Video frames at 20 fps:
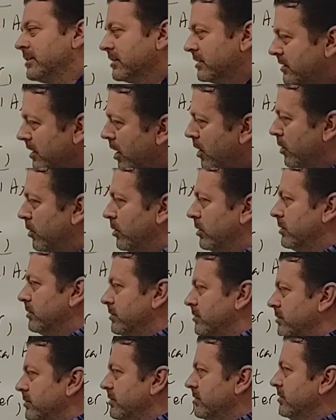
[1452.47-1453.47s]

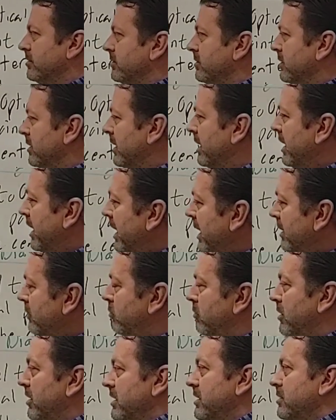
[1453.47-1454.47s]
So,
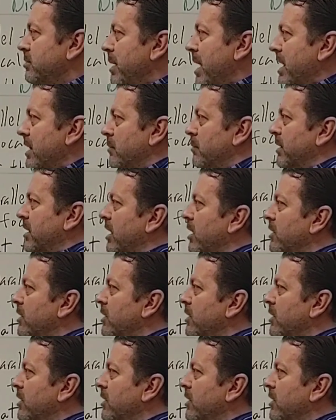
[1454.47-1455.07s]
he's really smiling